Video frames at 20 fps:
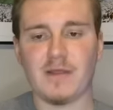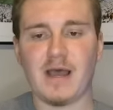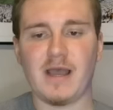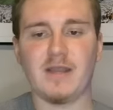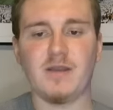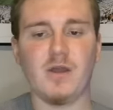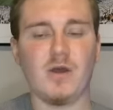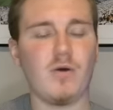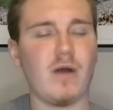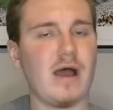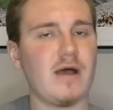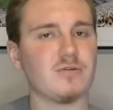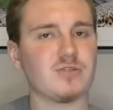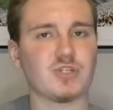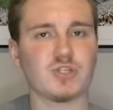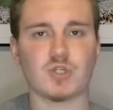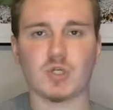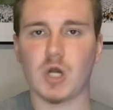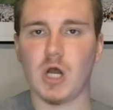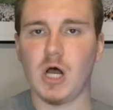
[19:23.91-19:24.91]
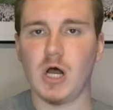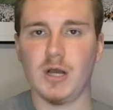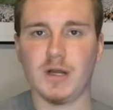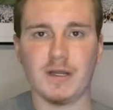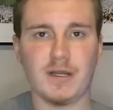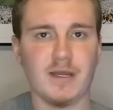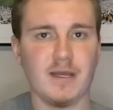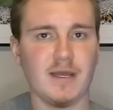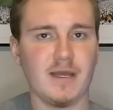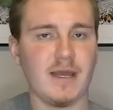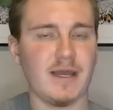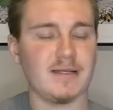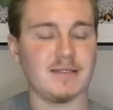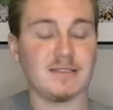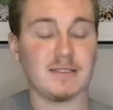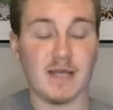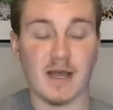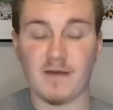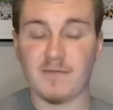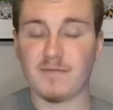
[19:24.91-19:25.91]
I know how strong and
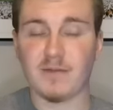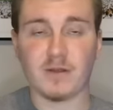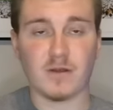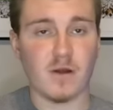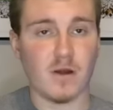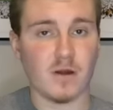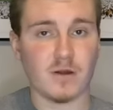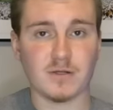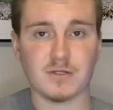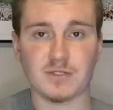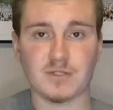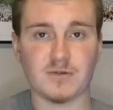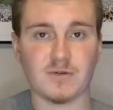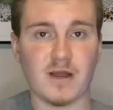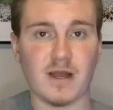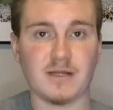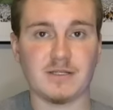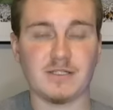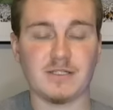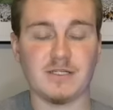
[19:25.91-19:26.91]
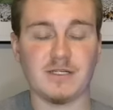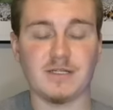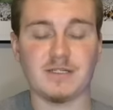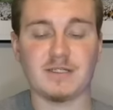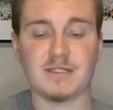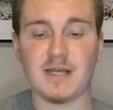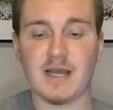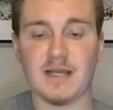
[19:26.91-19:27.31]
tough that Carter Starocci is.